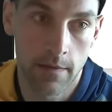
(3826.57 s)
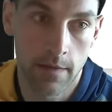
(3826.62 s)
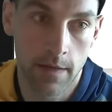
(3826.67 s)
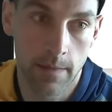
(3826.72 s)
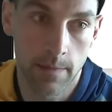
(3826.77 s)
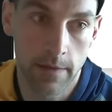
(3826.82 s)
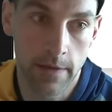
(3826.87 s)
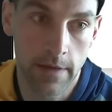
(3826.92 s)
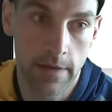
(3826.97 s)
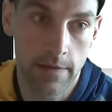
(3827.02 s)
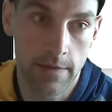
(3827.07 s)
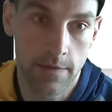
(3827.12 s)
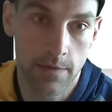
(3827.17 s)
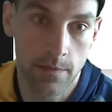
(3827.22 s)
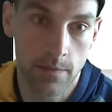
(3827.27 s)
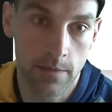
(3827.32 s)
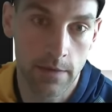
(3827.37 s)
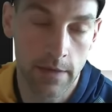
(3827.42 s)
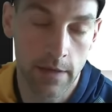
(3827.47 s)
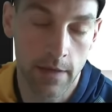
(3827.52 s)
They play in
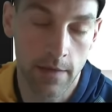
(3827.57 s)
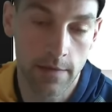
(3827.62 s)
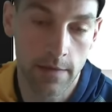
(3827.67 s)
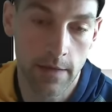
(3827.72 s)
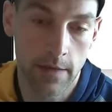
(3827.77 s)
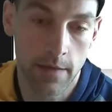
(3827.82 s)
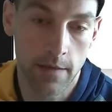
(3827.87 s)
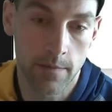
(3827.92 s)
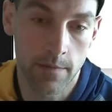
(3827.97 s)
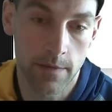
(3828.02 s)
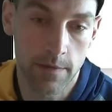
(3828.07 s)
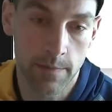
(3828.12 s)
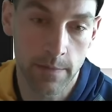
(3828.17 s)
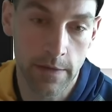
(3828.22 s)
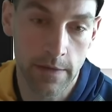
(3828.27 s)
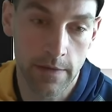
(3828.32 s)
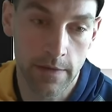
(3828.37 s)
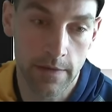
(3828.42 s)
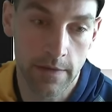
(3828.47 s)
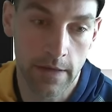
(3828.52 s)
Saruli Caretaker, which means